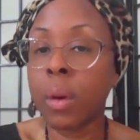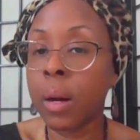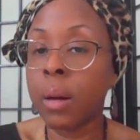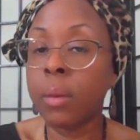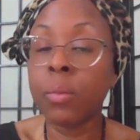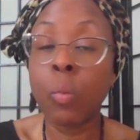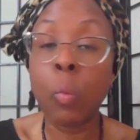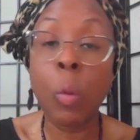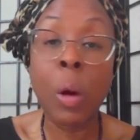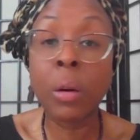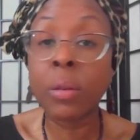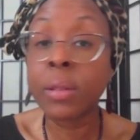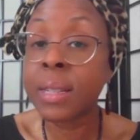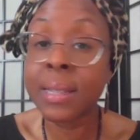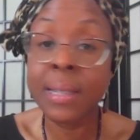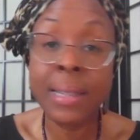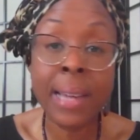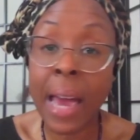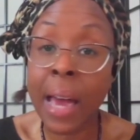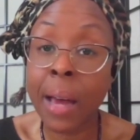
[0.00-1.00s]

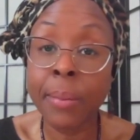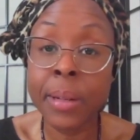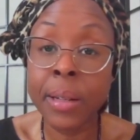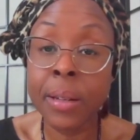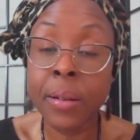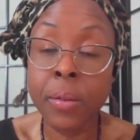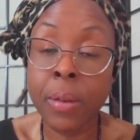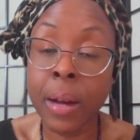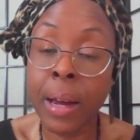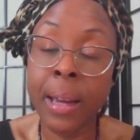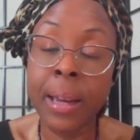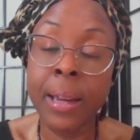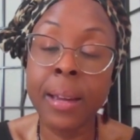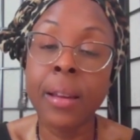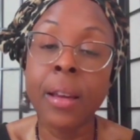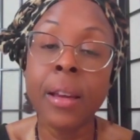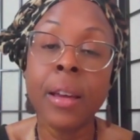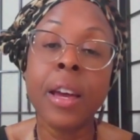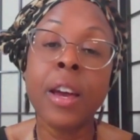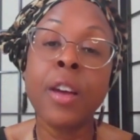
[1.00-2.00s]
wellness cabinet, right?
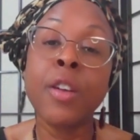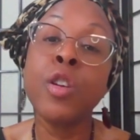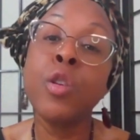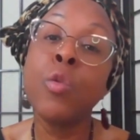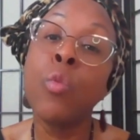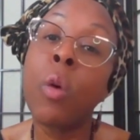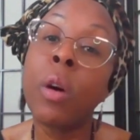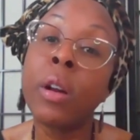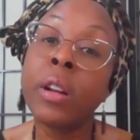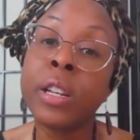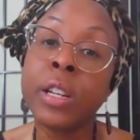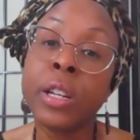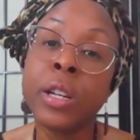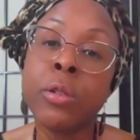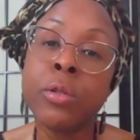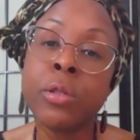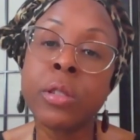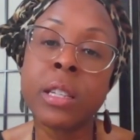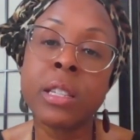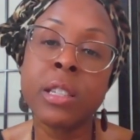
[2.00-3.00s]
And you want to
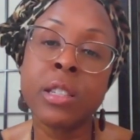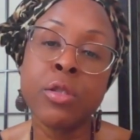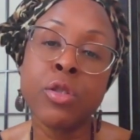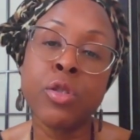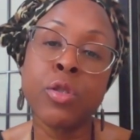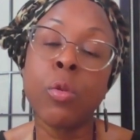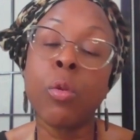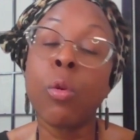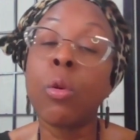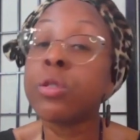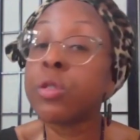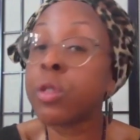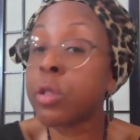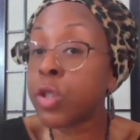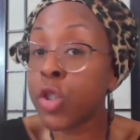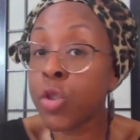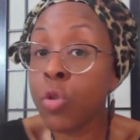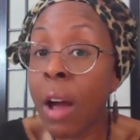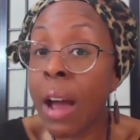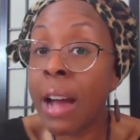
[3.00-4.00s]
use essential oils or
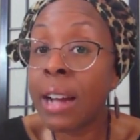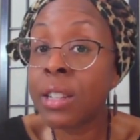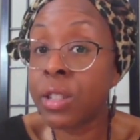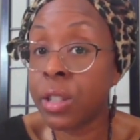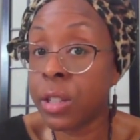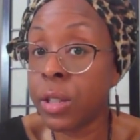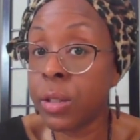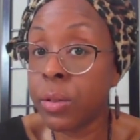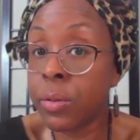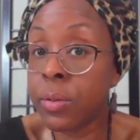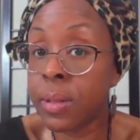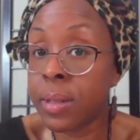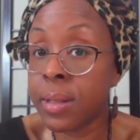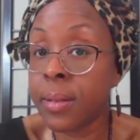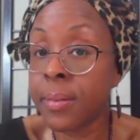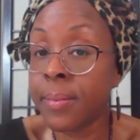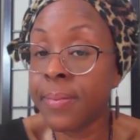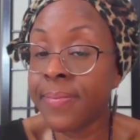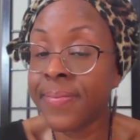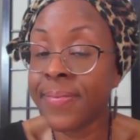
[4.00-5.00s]
try to use
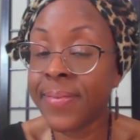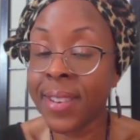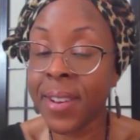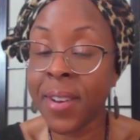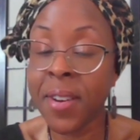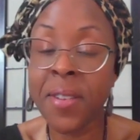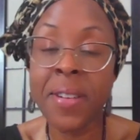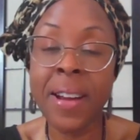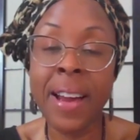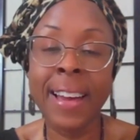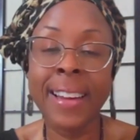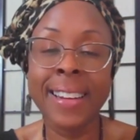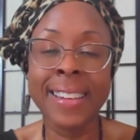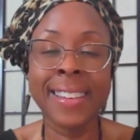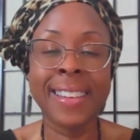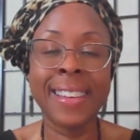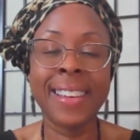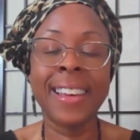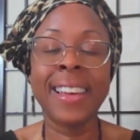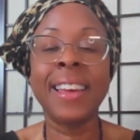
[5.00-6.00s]
them, all right?
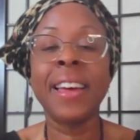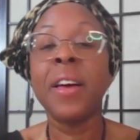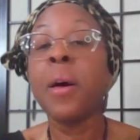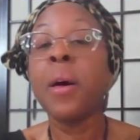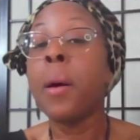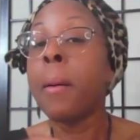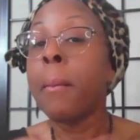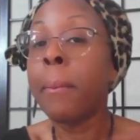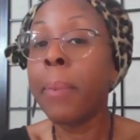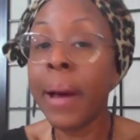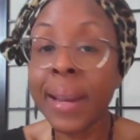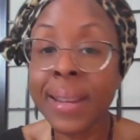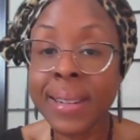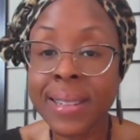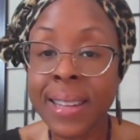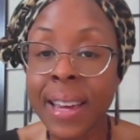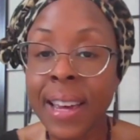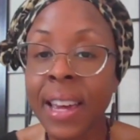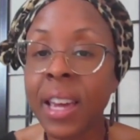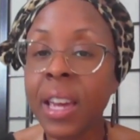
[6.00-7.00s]
But
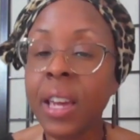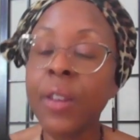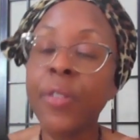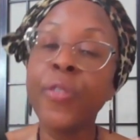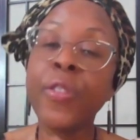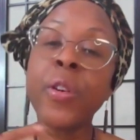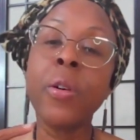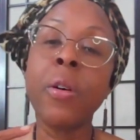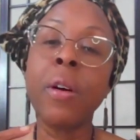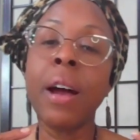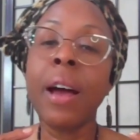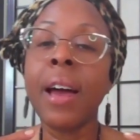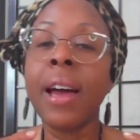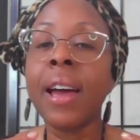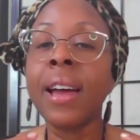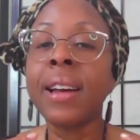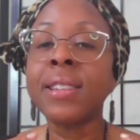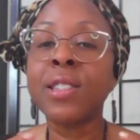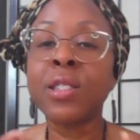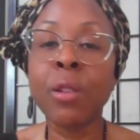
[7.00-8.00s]
if you're
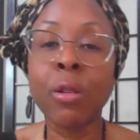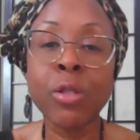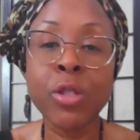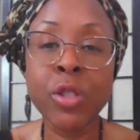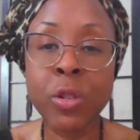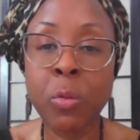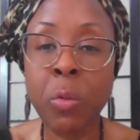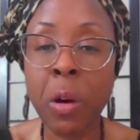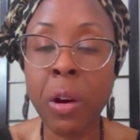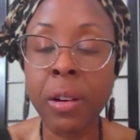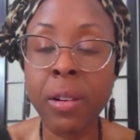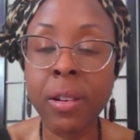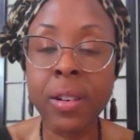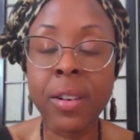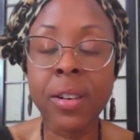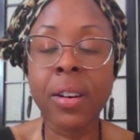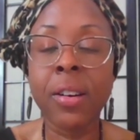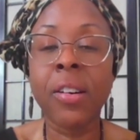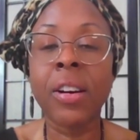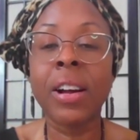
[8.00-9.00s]
a social
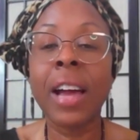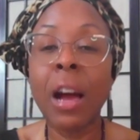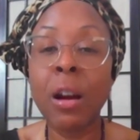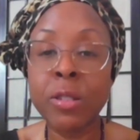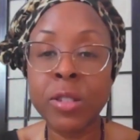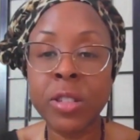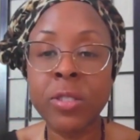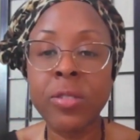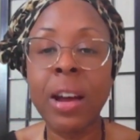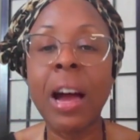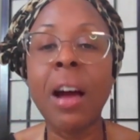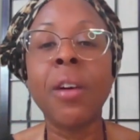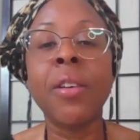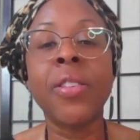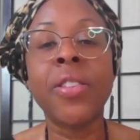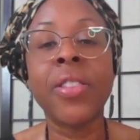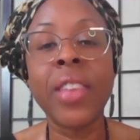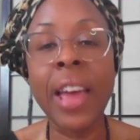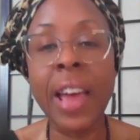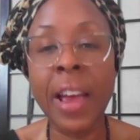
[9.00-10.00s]
worker or counselor out
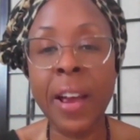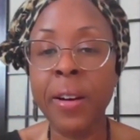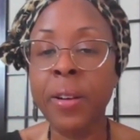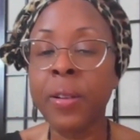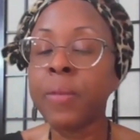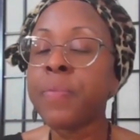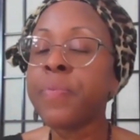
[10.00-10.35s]
there,